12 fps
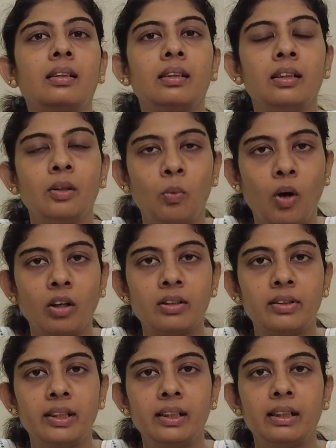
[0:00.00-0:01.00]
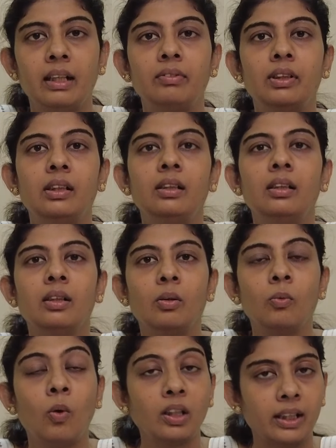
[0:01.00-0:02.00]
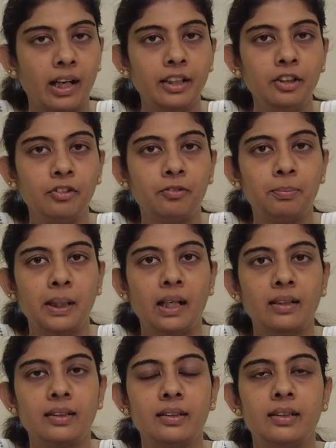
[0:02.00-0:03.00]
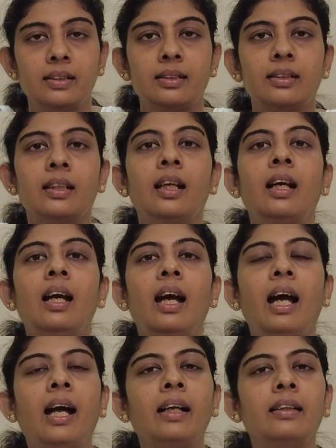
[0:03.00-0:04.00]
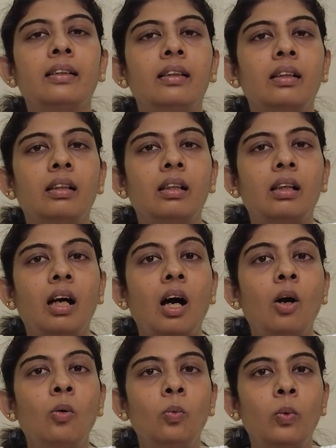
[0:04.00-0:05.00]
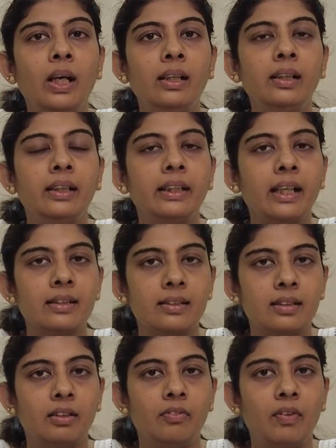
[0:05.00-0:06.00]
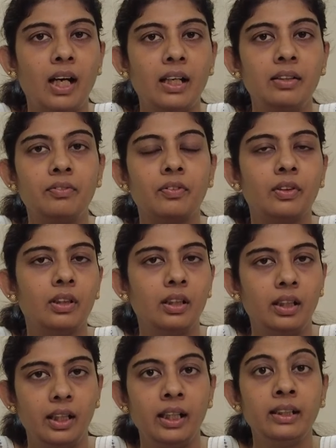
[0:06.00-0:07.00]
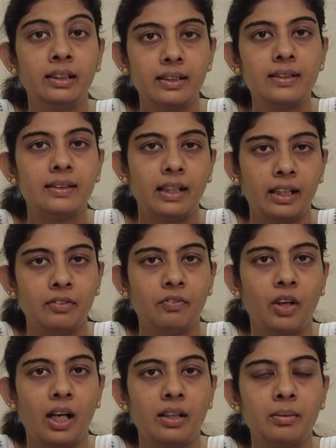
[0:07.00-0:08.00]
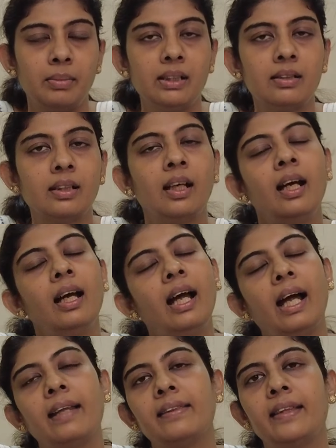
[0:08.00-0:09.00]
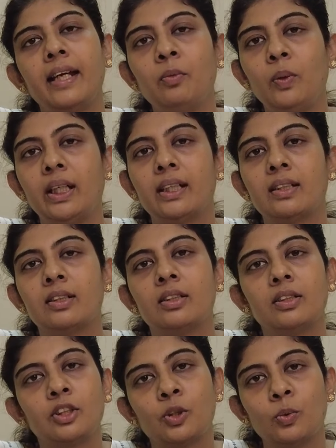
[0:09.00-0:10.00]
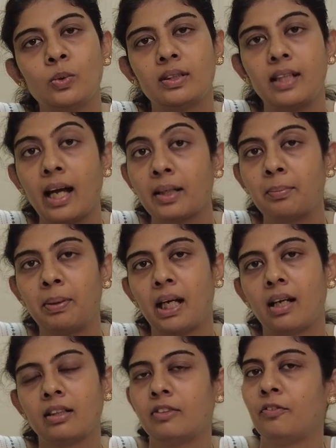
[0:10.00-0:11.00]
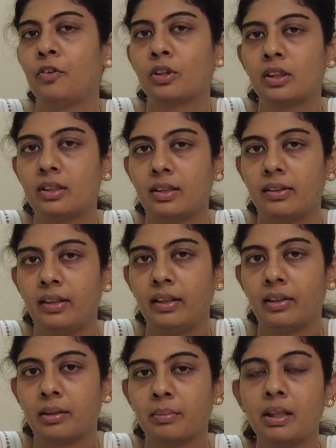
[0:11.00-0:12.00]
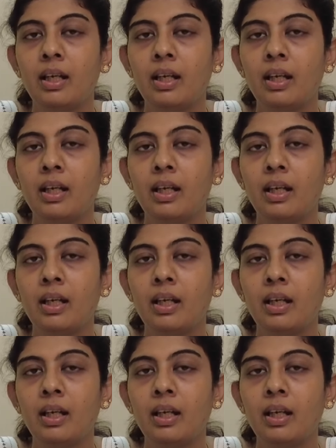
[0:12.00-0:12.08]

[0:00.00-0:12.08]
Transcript: the watering level, what kind of plant it is, and how well it can survive in this environment, and then we can choose that plant for the terrarium